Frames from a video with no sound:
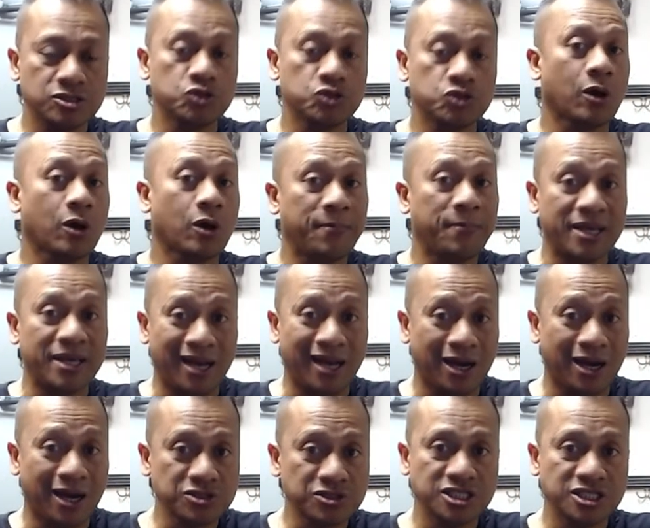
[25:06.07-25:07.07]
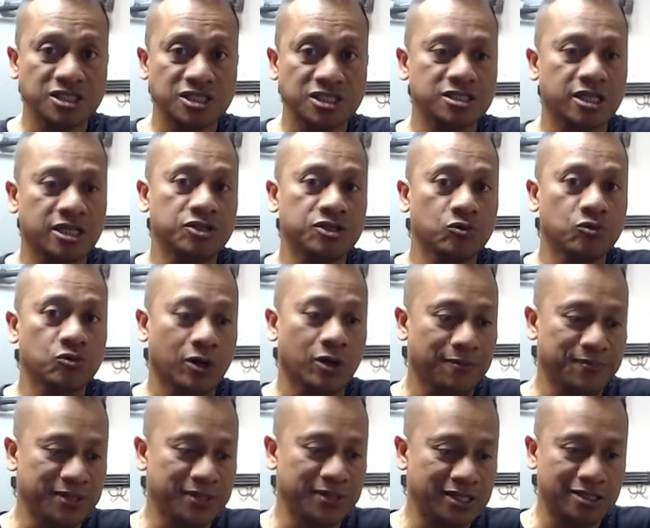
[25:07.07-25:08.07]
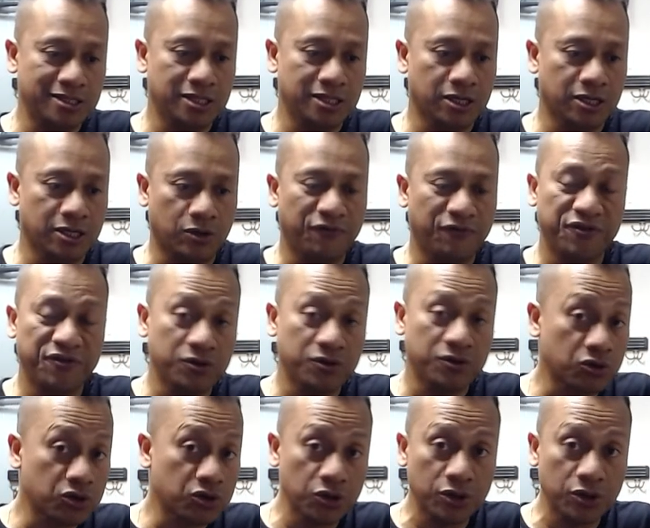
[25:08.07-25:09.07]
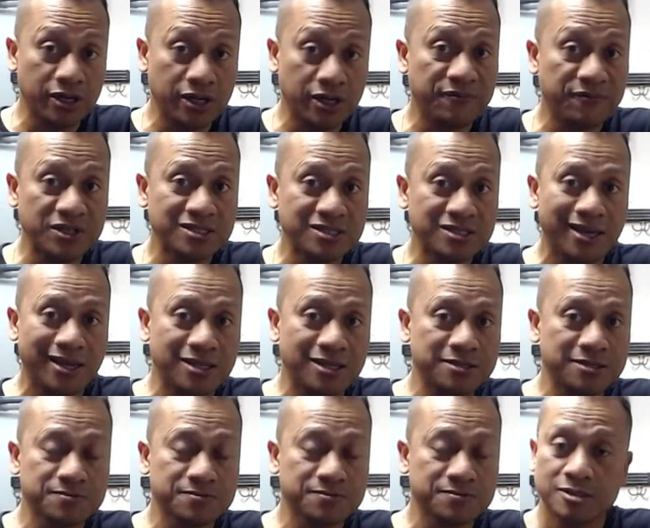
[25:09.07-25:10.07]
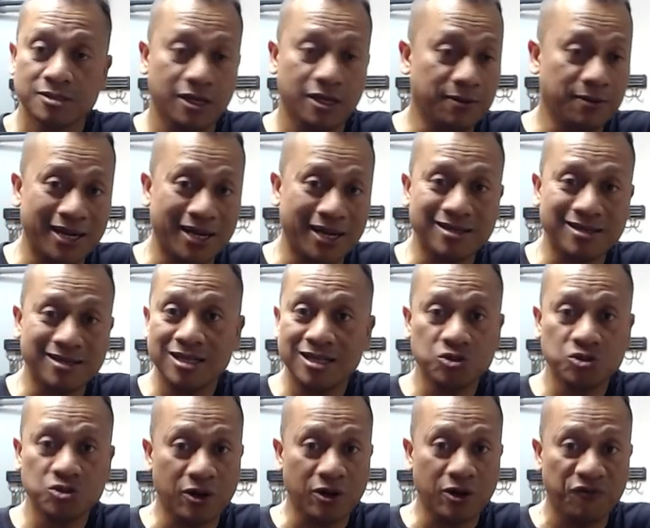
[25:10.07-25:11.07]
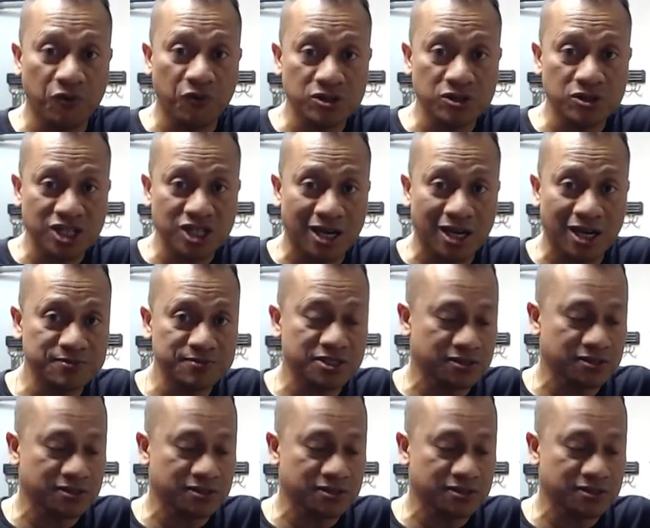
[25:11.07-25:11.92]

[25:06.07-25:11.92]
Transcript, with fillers: you want to be healthy, and you want to be, you know, feel good every day. In my case, you work four jobs.